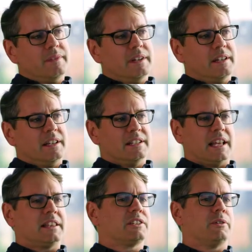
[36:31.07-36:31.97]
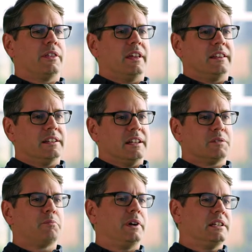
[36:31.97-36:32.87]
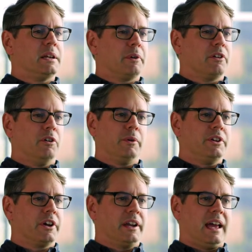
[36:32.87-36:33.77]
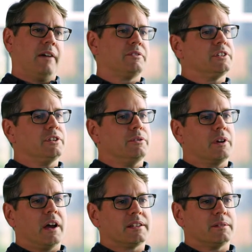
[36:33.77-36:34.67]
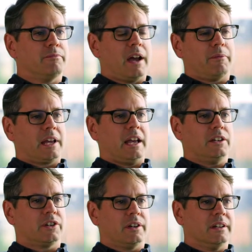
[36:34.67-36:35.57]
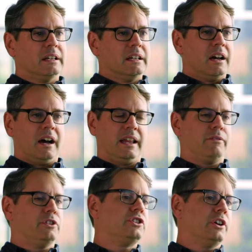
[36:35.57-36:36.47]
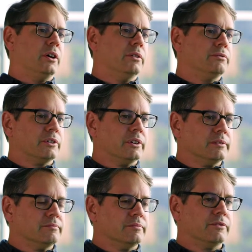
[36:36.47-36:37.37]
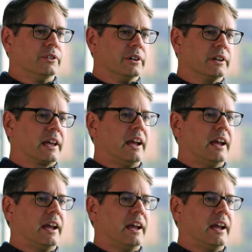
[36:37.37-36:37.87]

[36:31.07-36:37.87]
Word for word: Is that the sort of thing that it's pretty typical where you're going to have to do custom fabrication on every show for for a